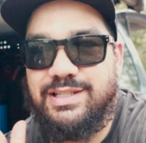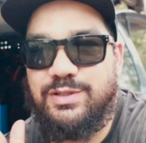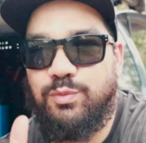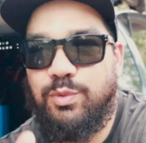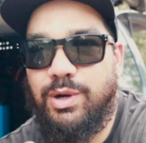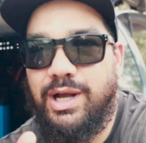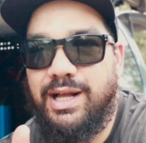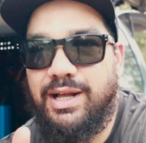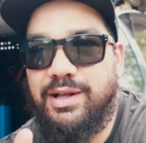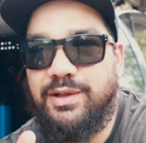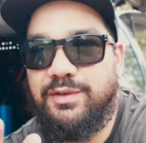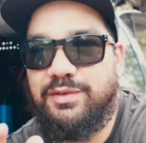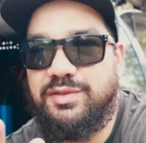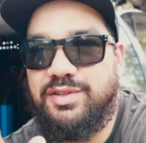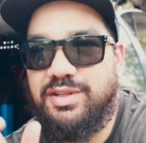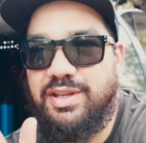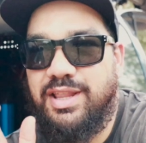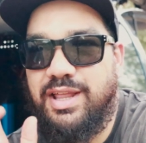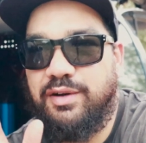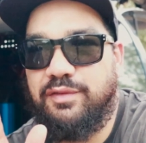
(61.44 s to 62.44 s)
as well,
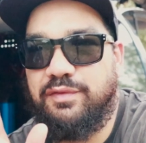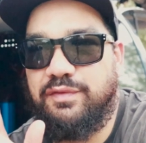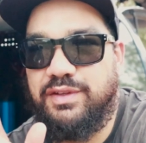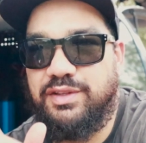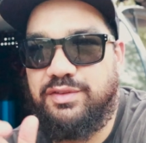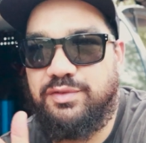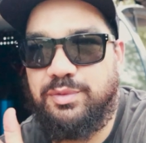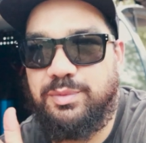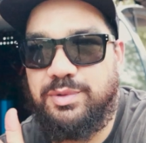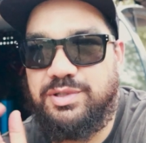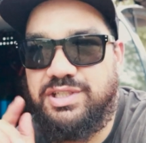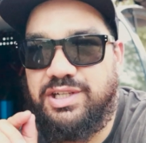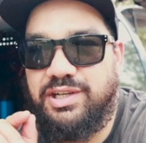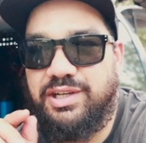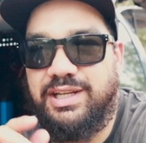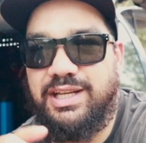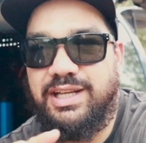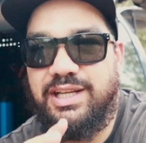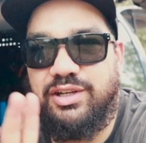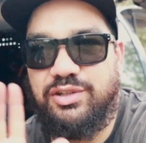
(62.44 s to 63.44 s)
so that'll fit through my
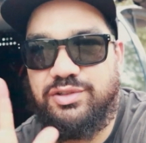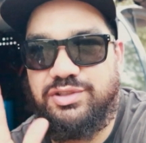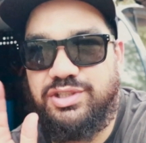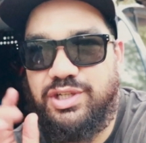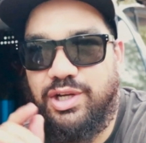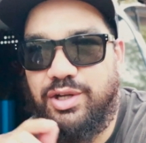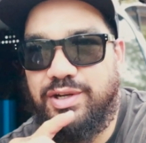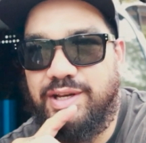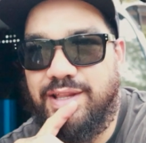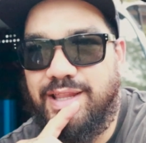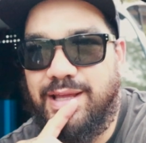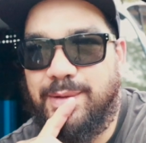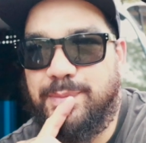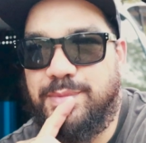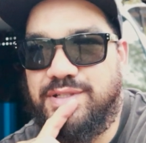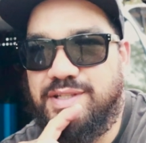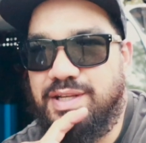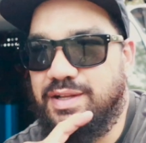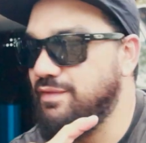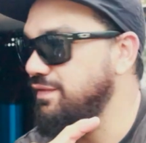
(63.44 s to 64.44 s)
jerry can. I'll show another
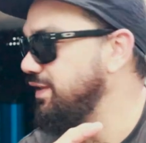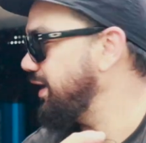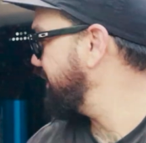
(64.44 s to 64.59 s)
episode of